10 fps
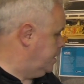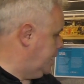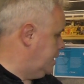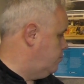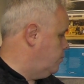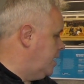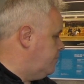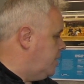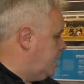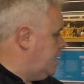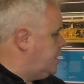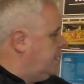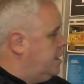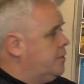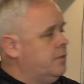and we have a hat
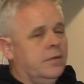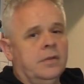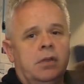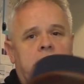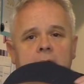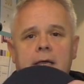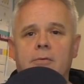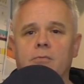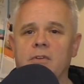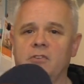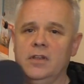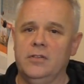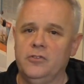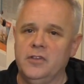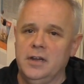here, which
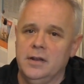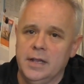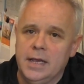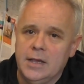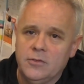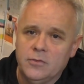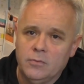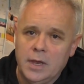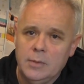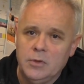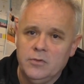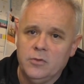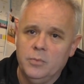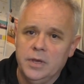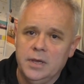incidentally happens
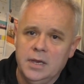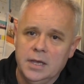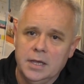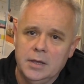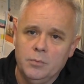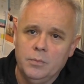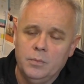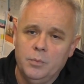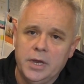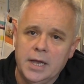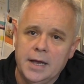to be